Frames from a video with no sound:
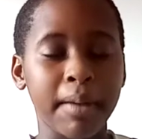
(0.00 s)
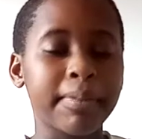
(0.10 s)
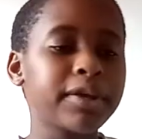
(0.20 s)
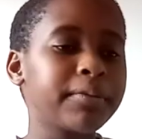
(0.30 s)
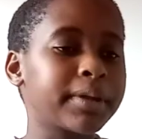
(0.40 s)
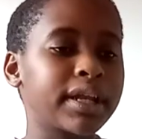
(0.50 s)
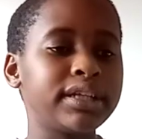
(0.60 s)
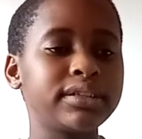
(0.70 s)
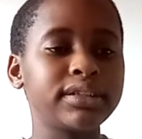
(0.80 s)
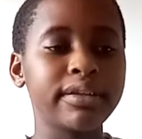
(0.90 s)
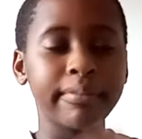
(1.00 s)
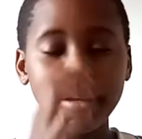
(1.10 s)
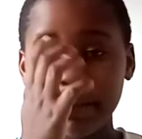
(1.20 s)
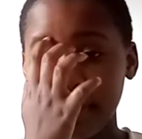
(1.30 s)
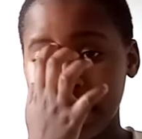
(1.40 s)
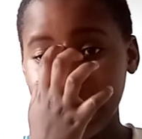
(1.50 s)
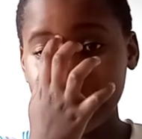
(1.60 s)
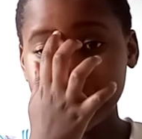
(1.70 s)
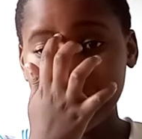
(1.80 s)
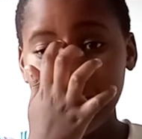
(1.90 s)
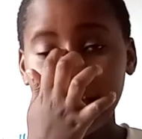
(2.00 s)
bedroom, deep cleaning my desk,